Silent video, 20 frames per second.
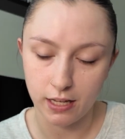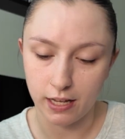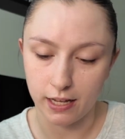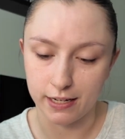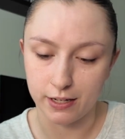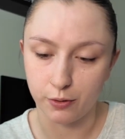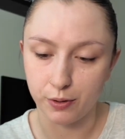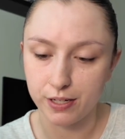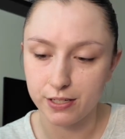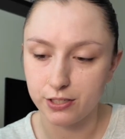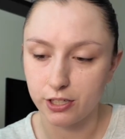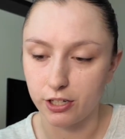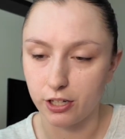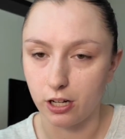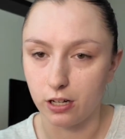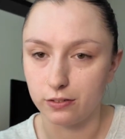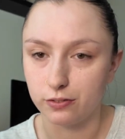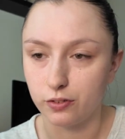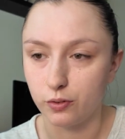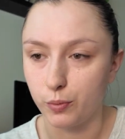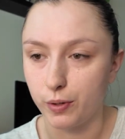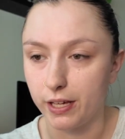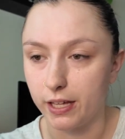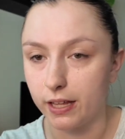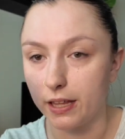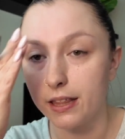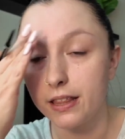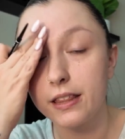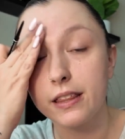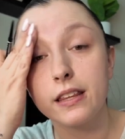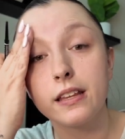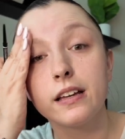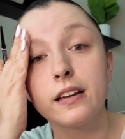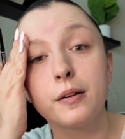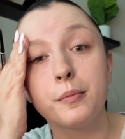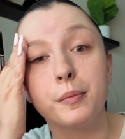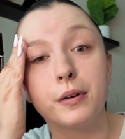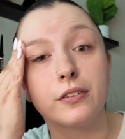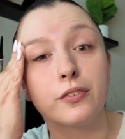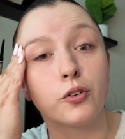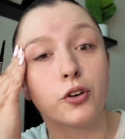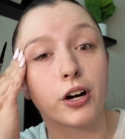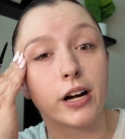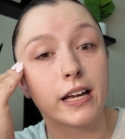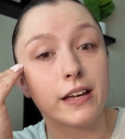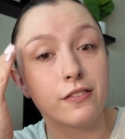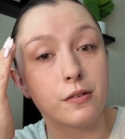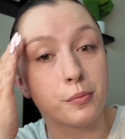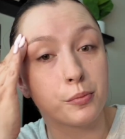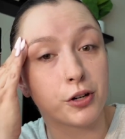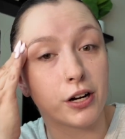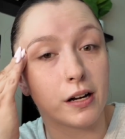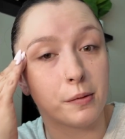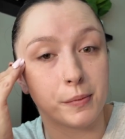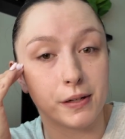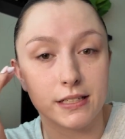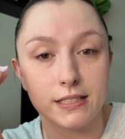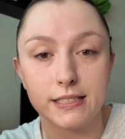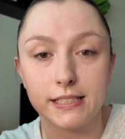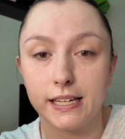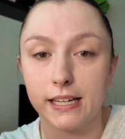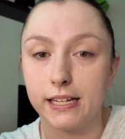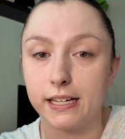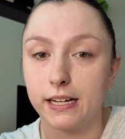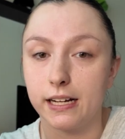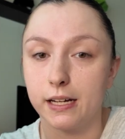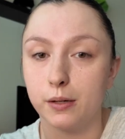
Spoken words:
I always start off with, before I even prime my skin,